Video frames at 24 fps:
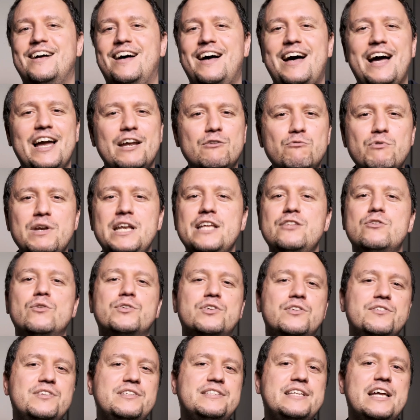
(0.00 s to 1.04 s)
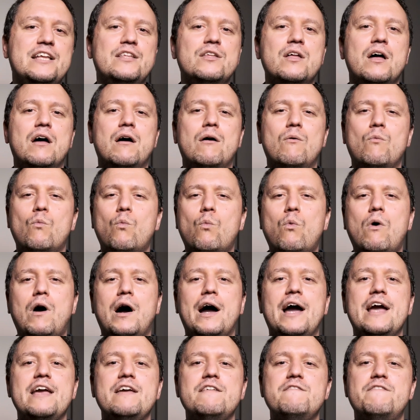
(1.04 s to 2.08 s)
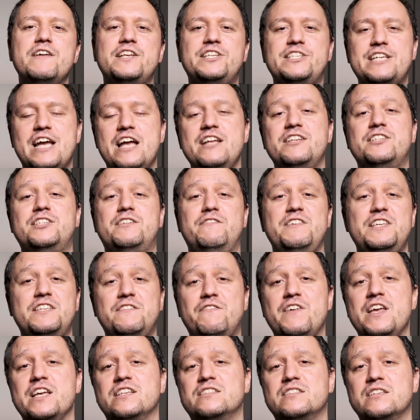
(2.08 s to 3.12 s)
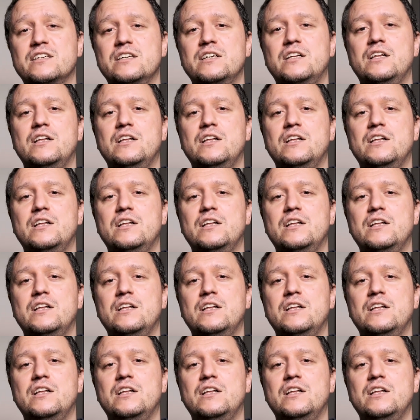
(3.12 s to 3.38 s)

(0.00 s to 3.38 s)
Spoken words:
I really don't understand why they changed these things.